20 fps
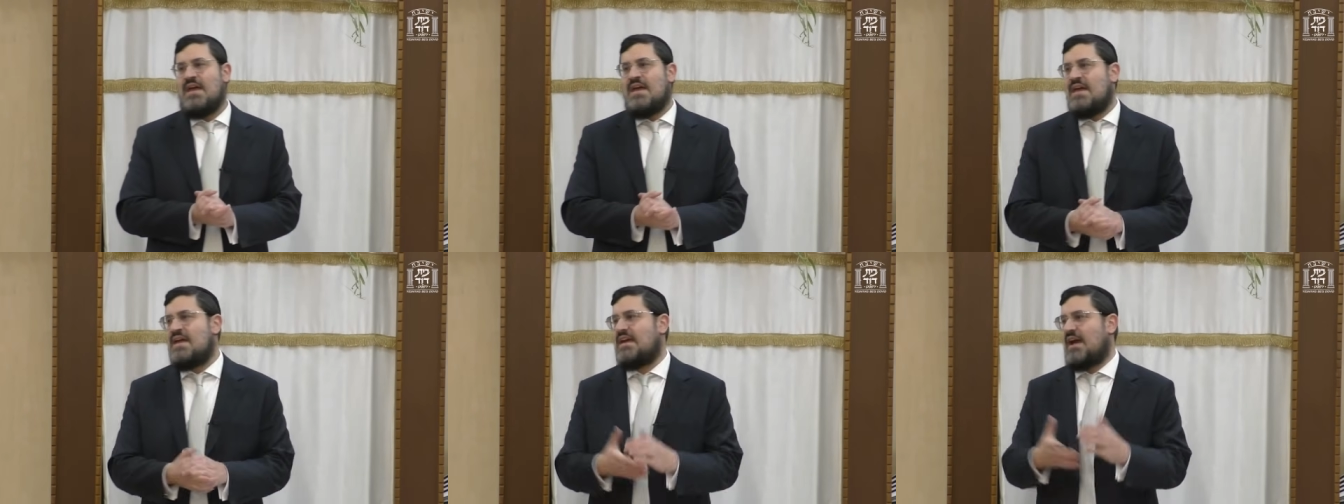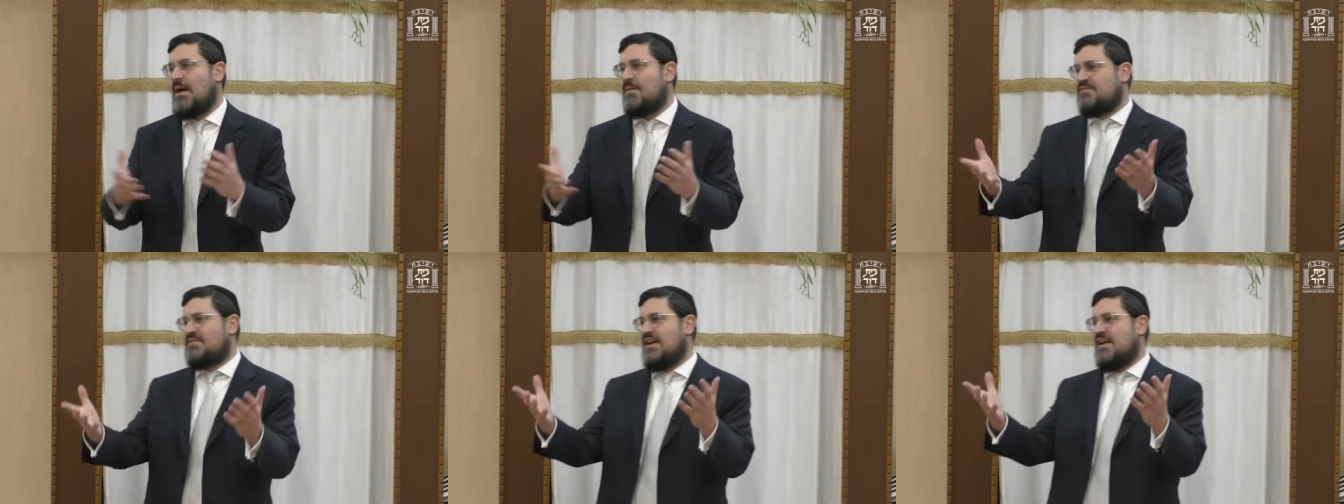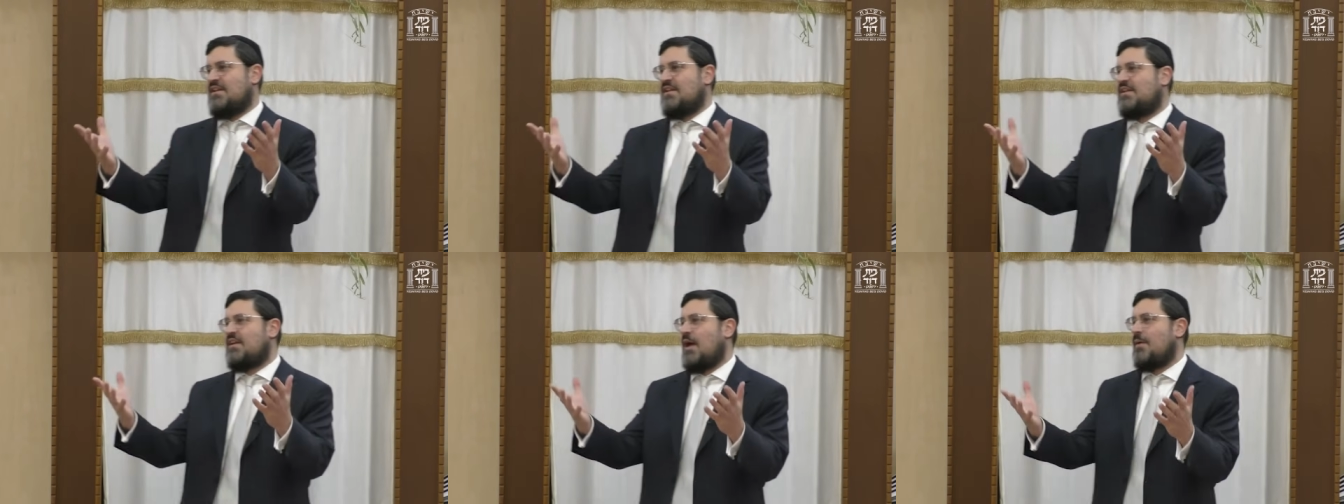He comes
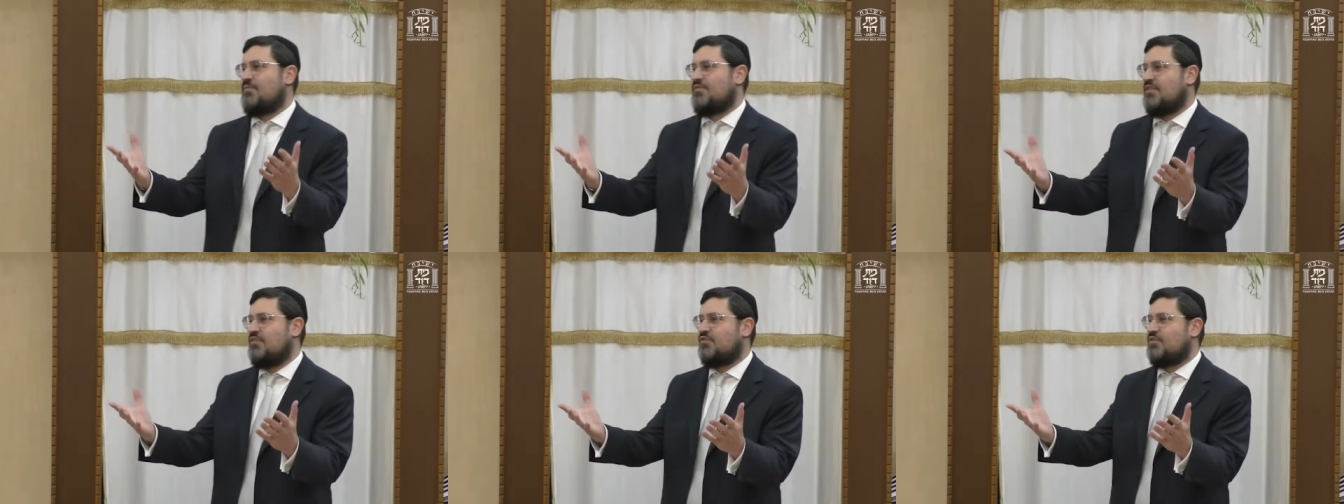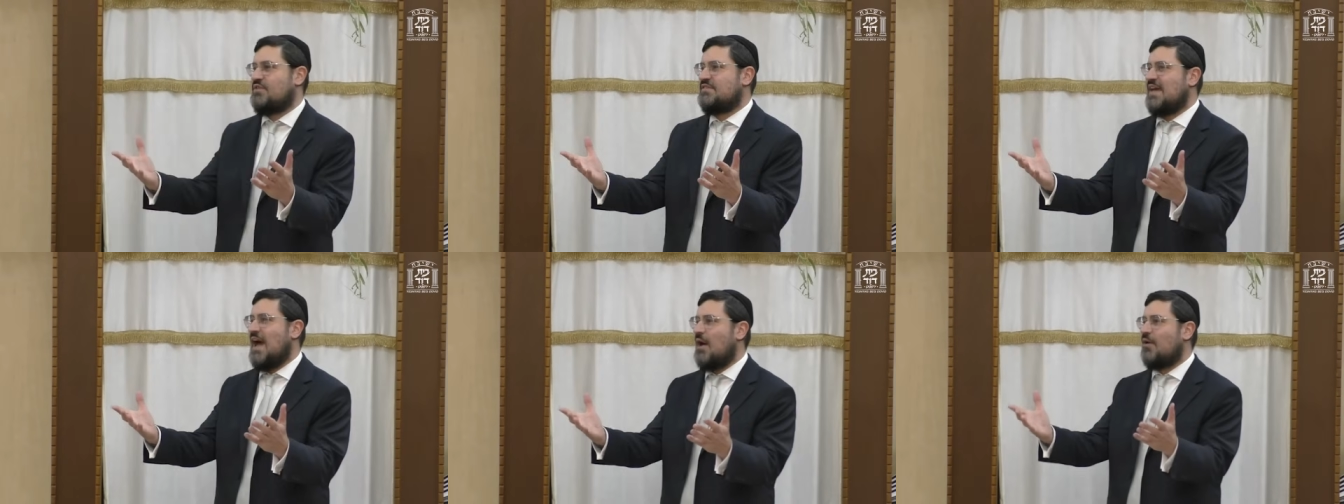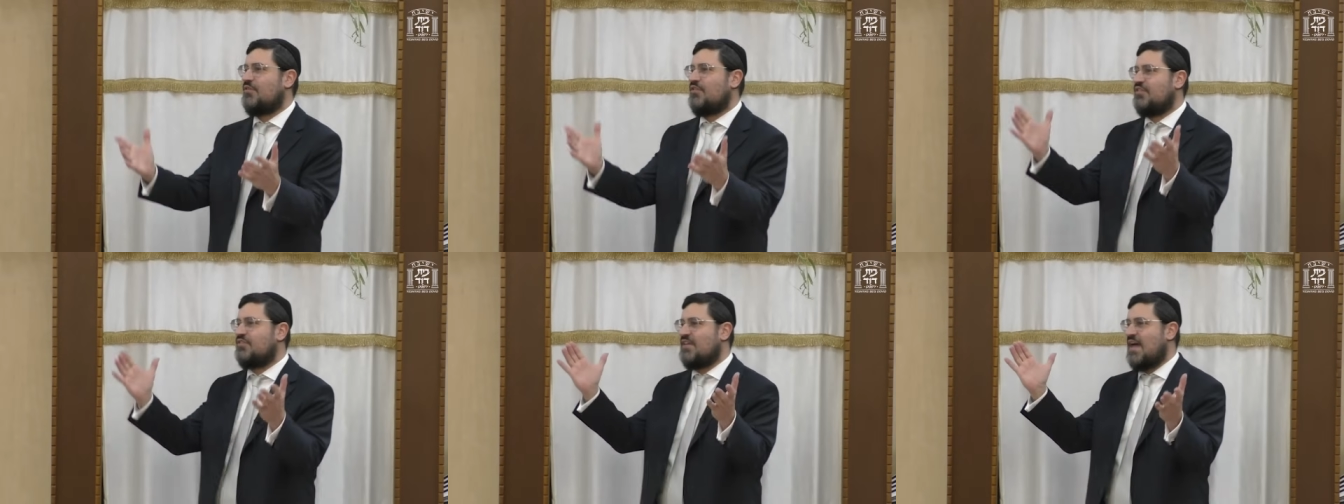in, he comes into his
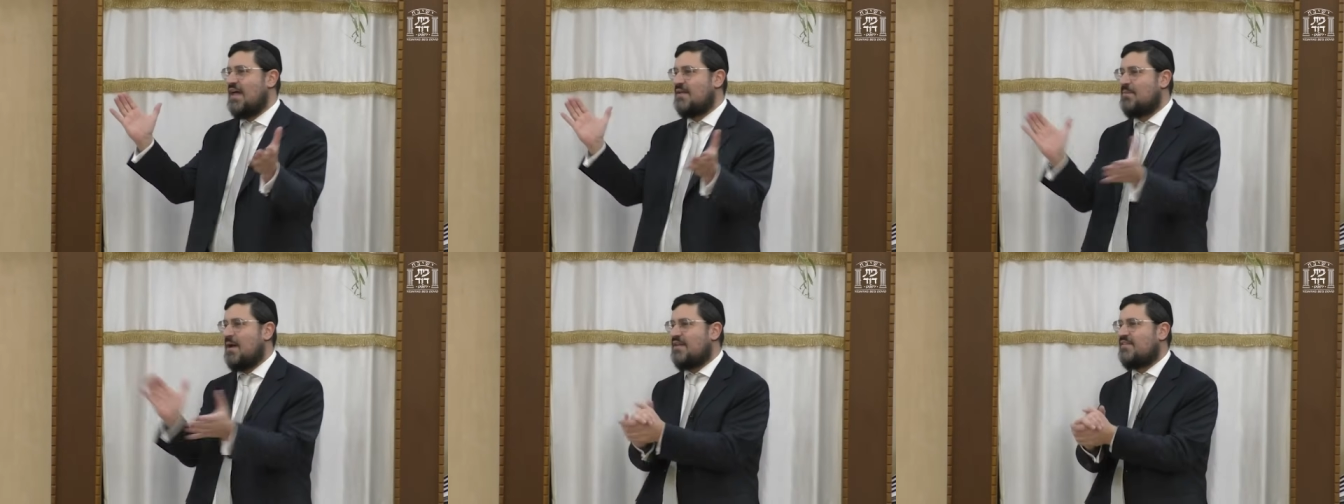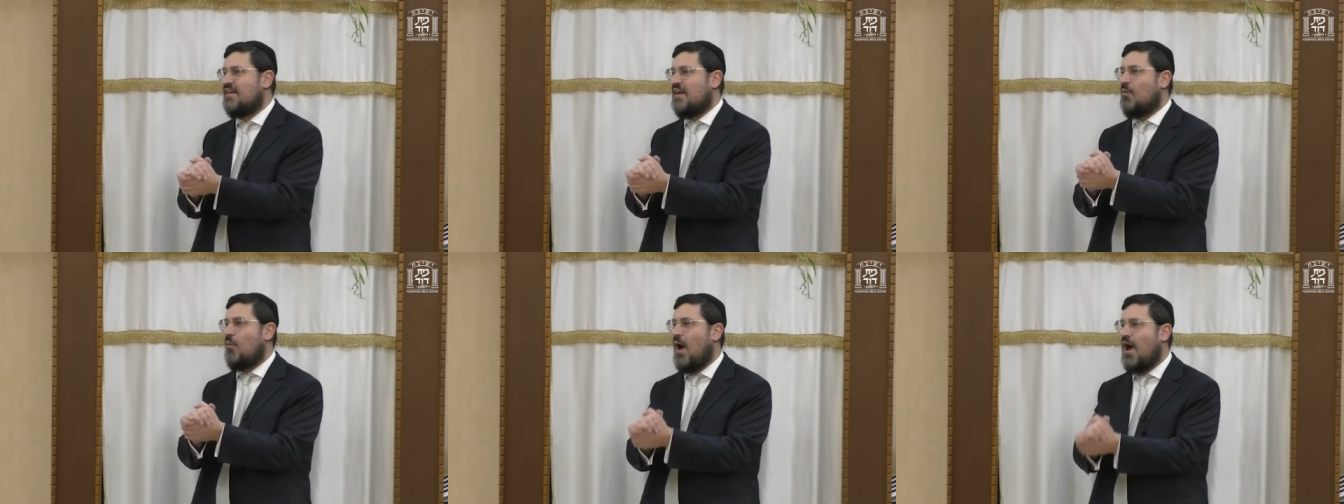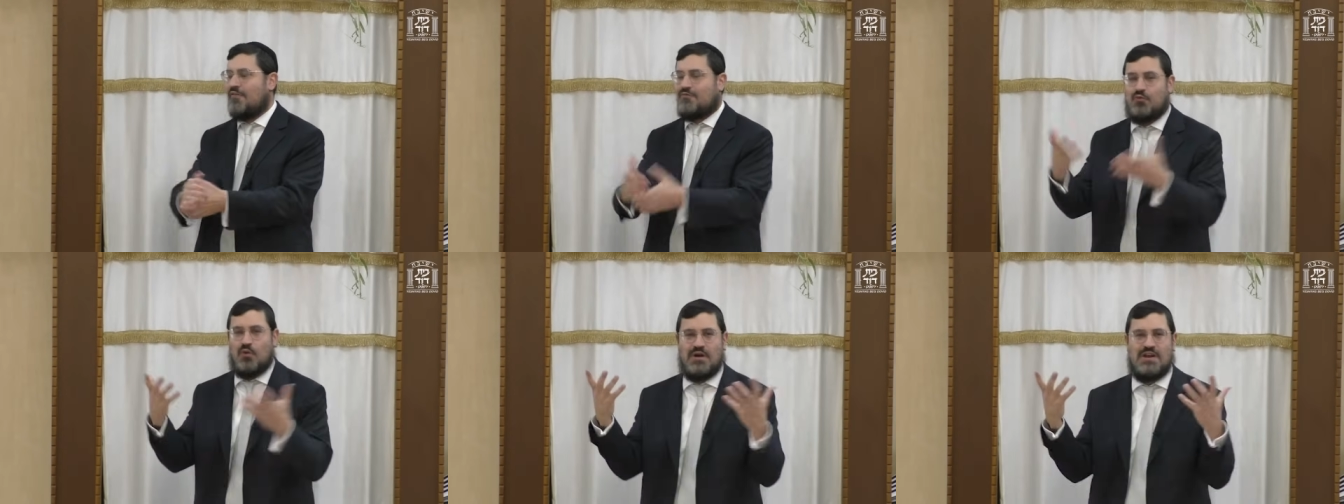house. He said, My dear
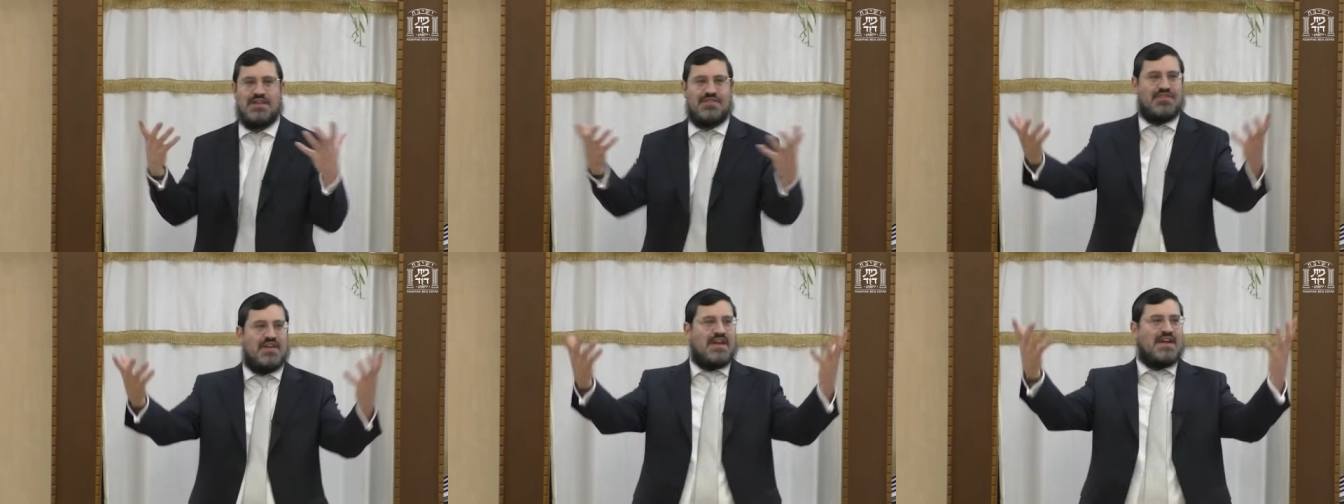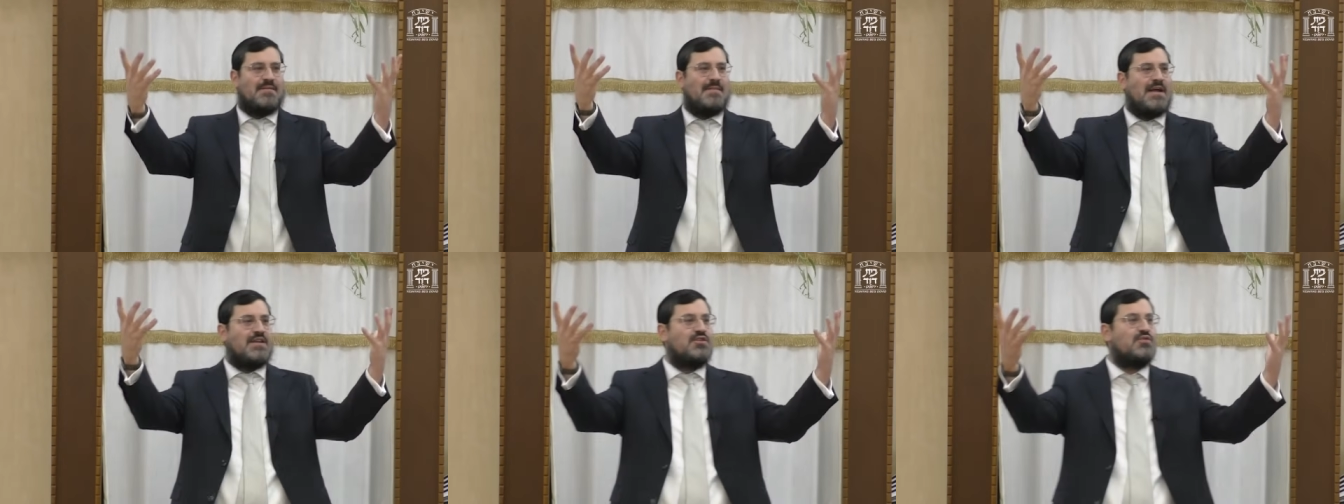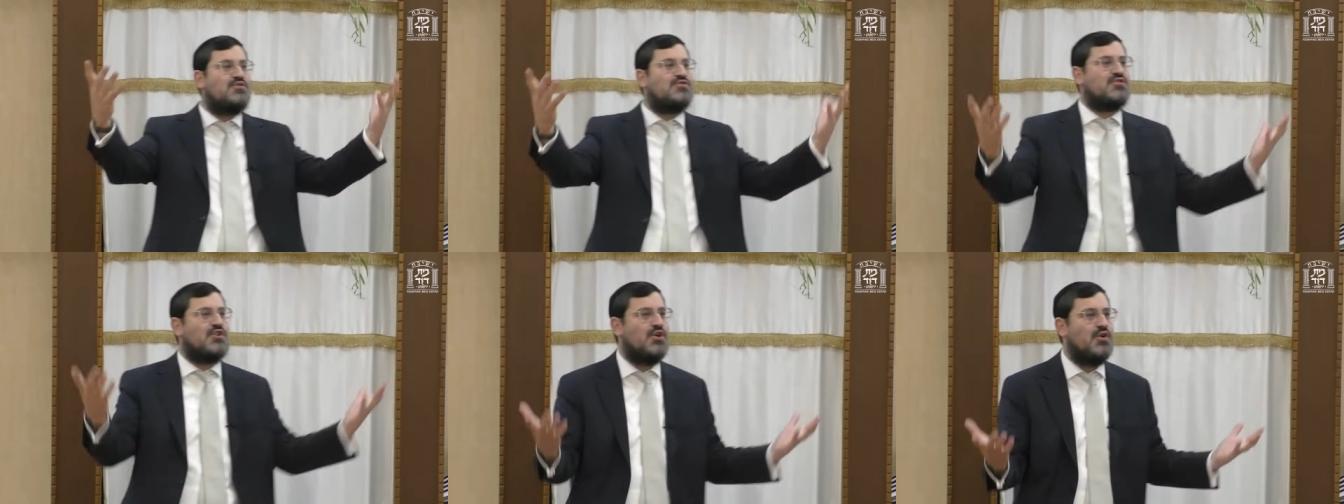wife, what do you think of my
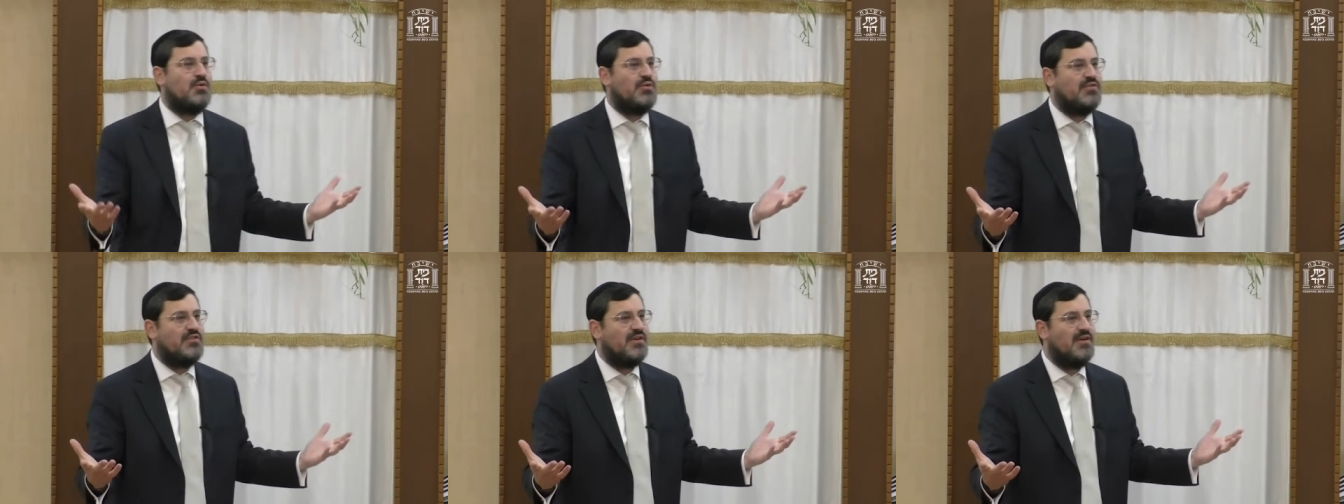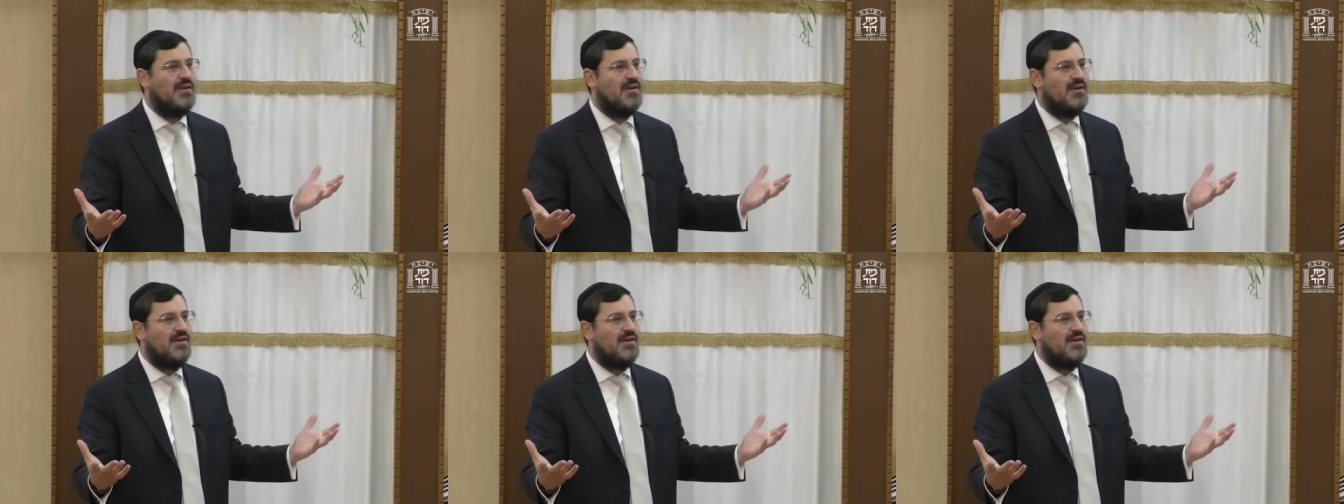new suit?